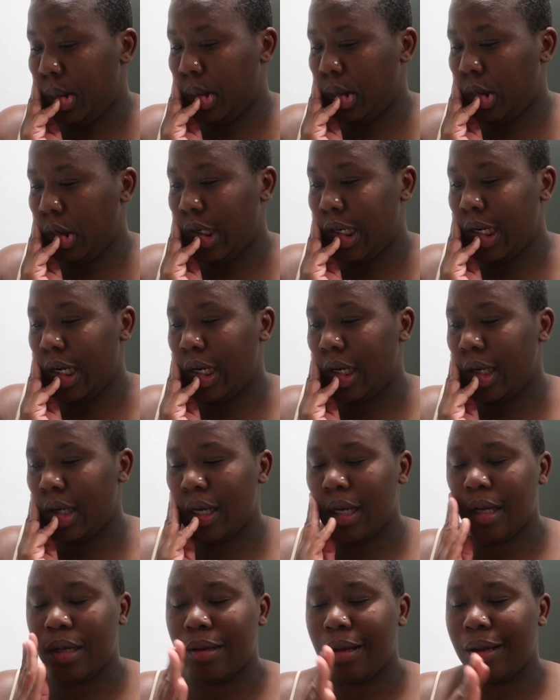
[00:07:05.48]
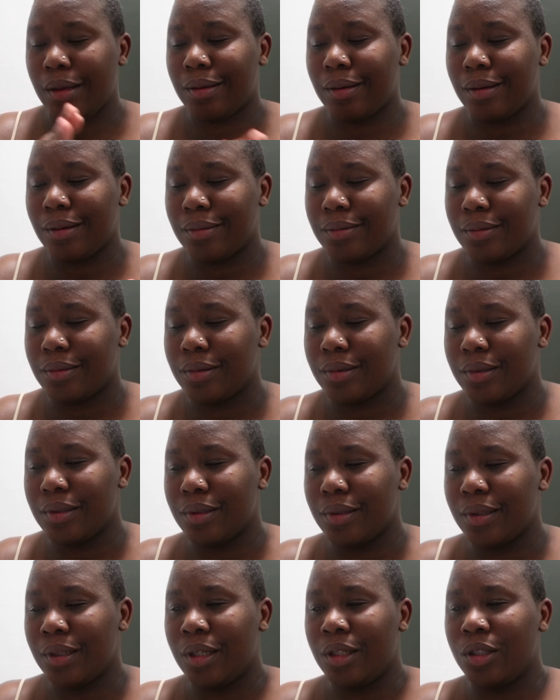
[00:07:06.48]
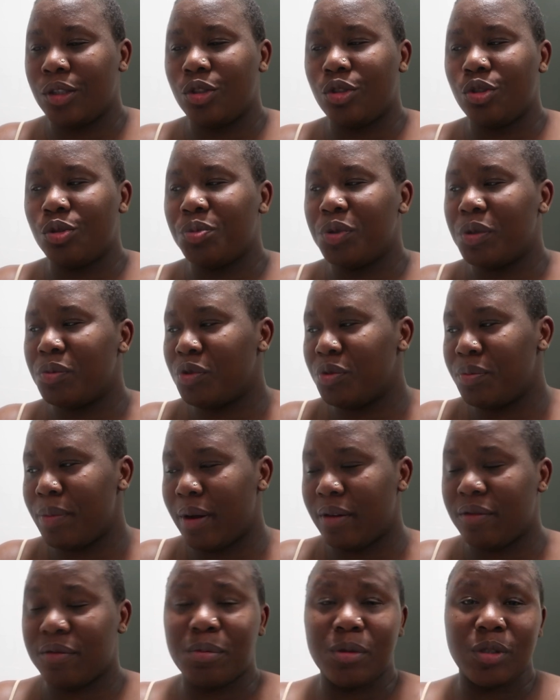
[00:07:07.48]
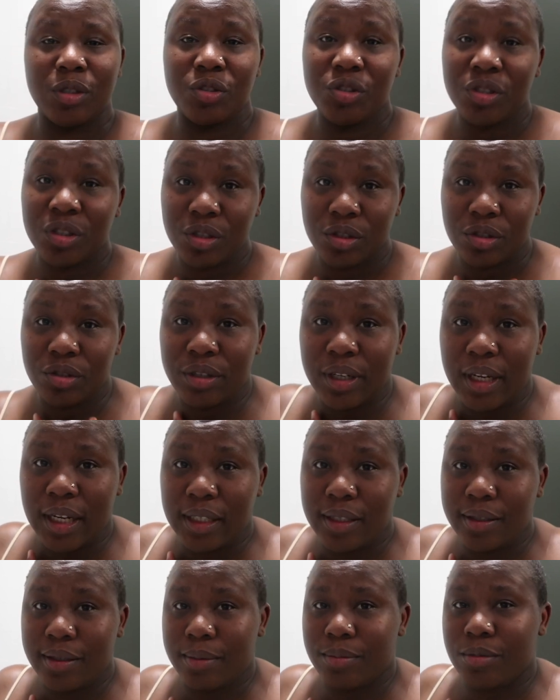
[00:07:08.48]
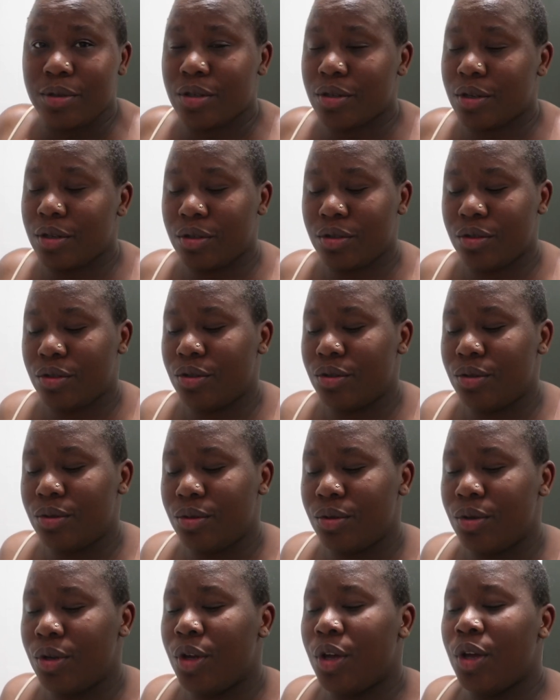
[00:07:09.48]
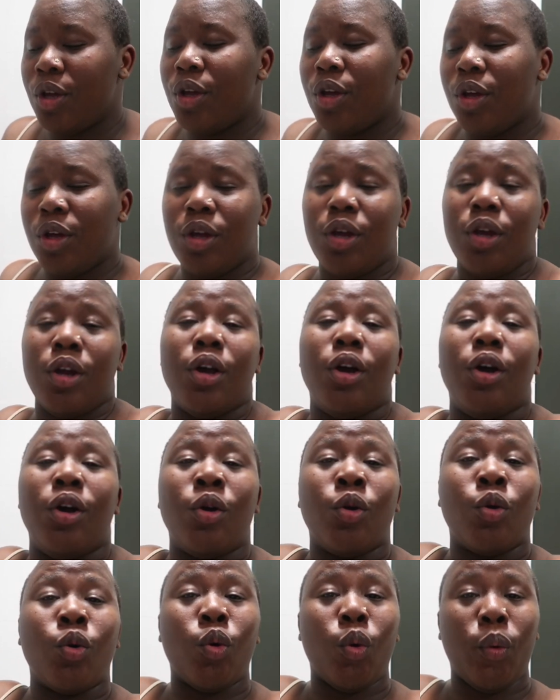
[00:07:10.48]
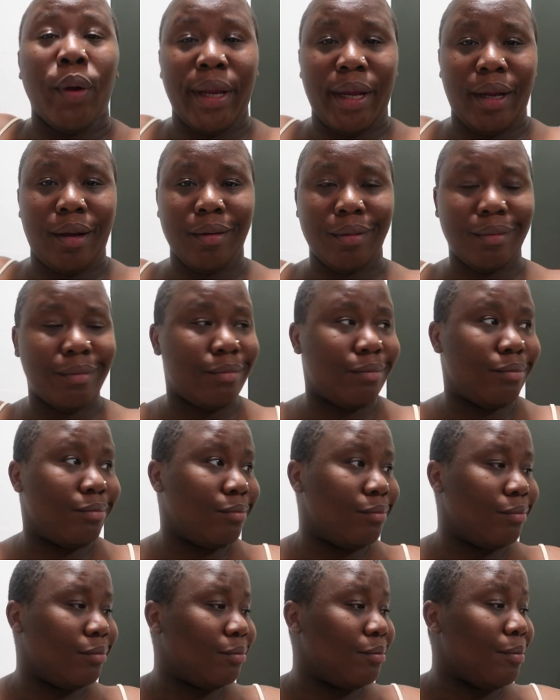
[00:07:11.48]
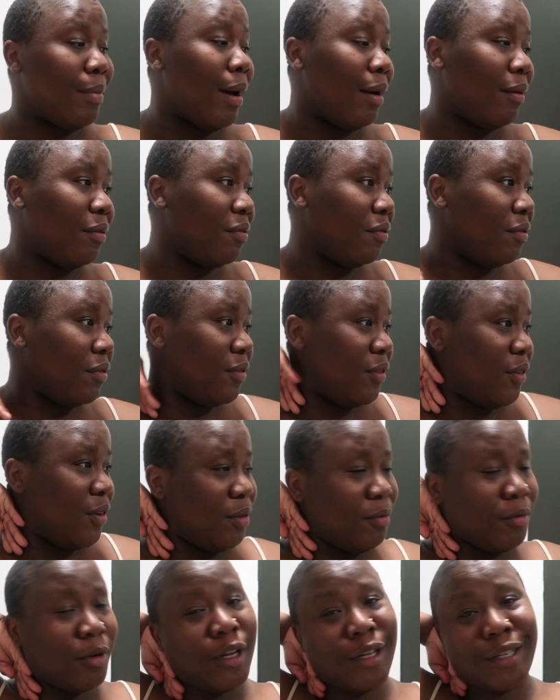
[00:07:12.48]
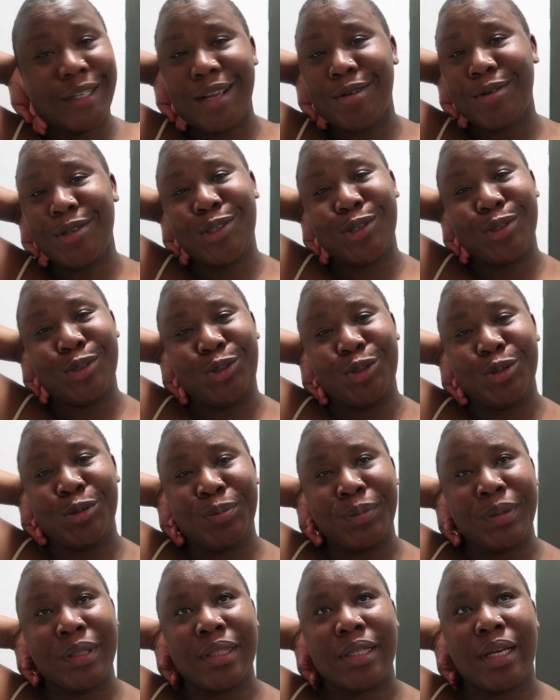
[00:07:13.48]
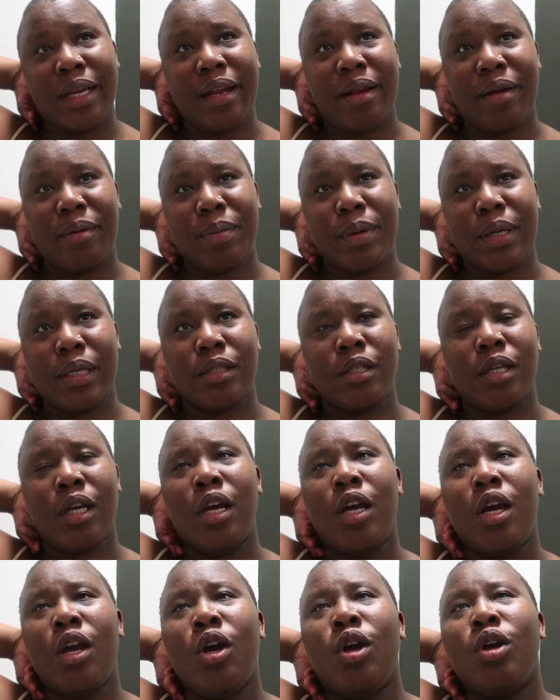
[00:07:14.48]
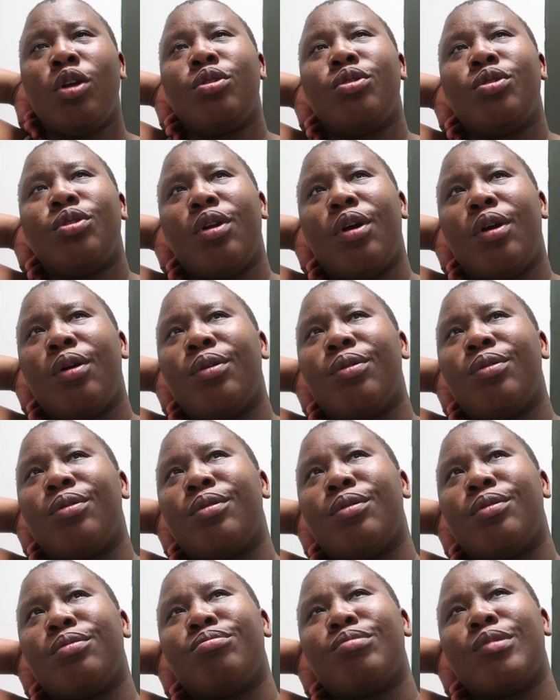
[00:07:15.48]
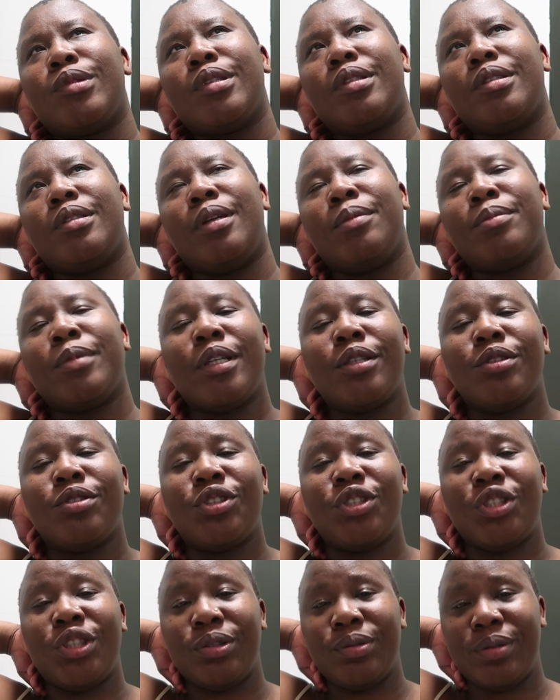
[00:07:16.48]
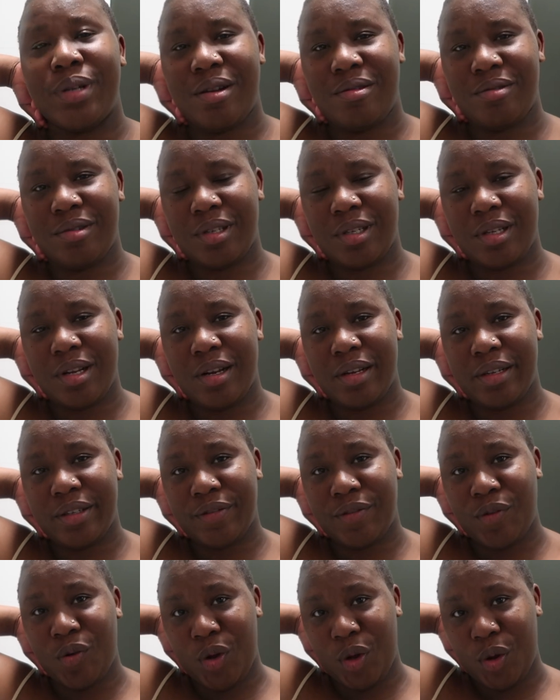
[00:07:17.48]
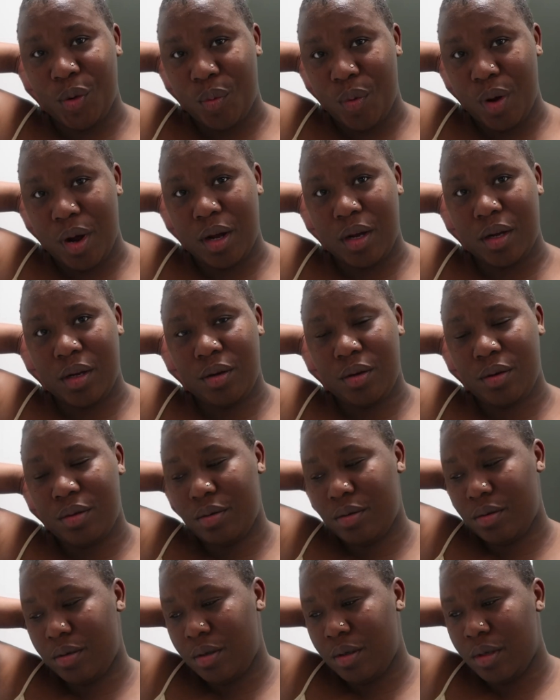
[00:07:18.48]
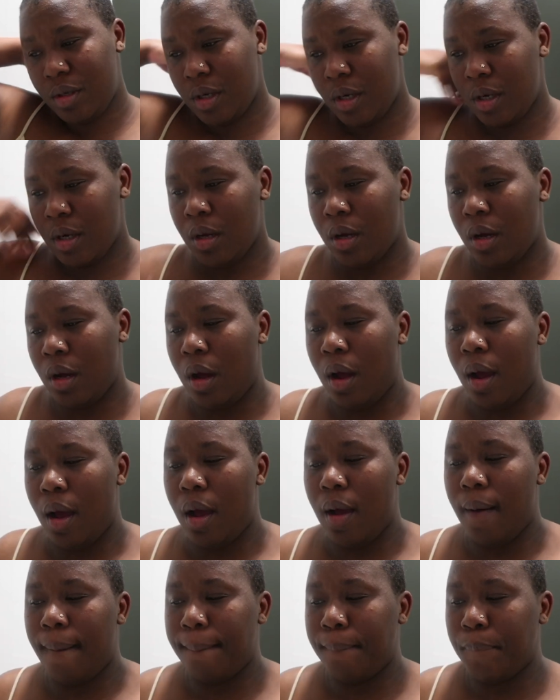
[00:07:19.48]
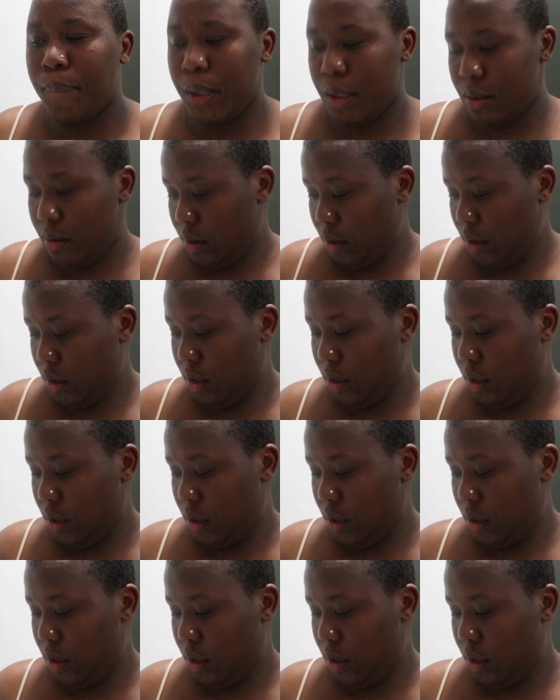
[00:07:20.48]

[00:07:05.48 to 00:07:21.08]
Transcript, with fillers: so that I can do bubble bath, but this tonight I'm just gonna do a quick bath because I want to jump inside that bed. No, I'm gonna chill downstairs for a while, but